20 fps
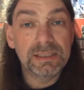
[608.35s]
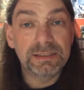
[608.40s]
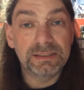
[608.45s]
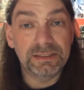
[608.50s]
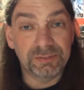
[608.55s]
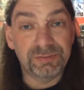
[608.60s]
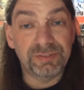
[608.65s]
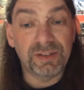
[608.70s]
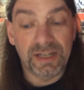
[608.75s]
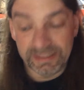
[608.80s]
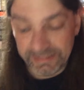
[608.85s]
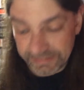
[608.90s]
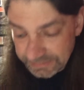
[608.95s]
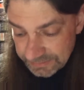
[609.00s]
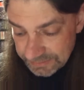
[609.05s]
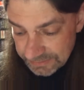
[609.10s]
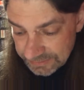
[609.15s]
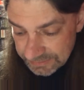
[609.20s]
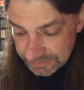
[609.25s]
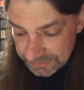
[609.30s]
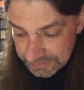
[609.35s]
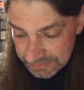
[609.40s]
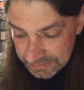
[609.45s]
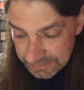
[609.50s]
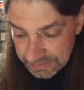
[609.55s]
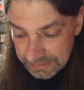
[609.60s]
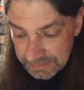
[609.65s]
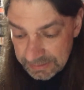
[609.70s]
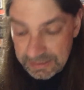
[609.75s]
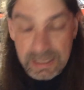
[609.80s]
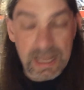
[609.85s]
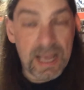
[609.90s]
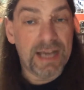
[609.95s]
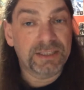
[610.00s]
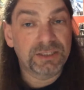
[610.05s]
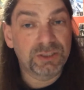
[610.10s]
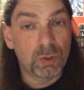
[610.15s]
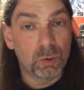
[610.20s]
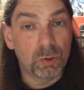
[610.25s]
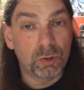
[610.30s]
Defiance,
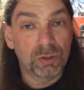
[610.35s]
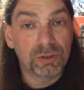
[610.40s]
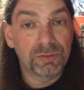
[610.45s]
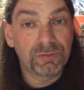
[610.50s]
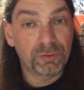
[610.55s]
Exhorder,